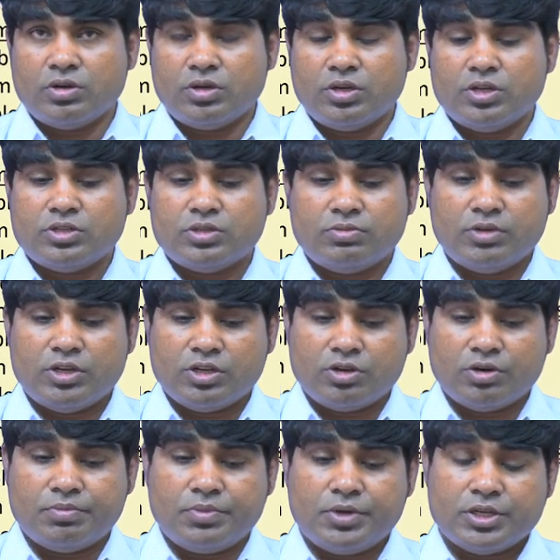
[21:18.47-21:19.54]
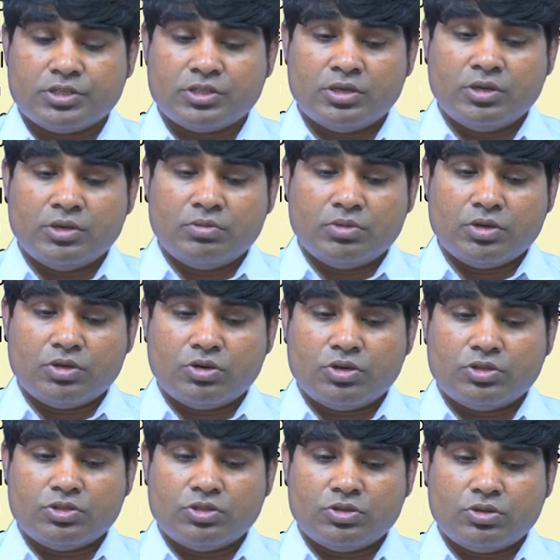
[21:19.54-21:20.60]
It's very complex,
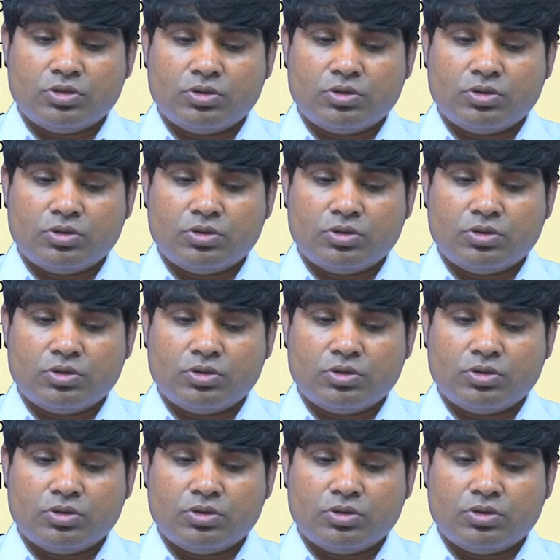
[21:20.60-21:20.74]
because